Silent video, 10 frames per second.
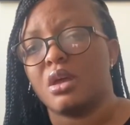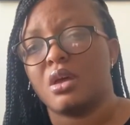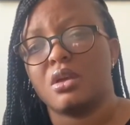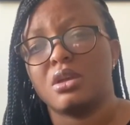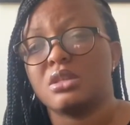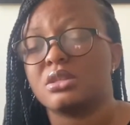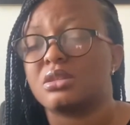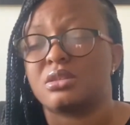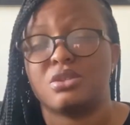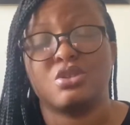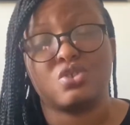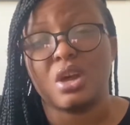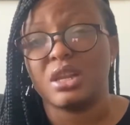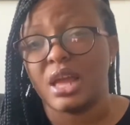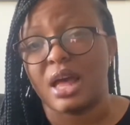is
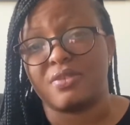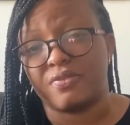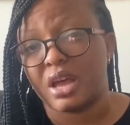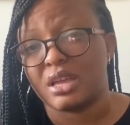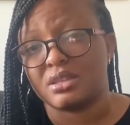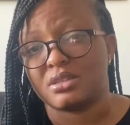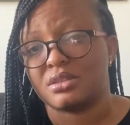usually advised,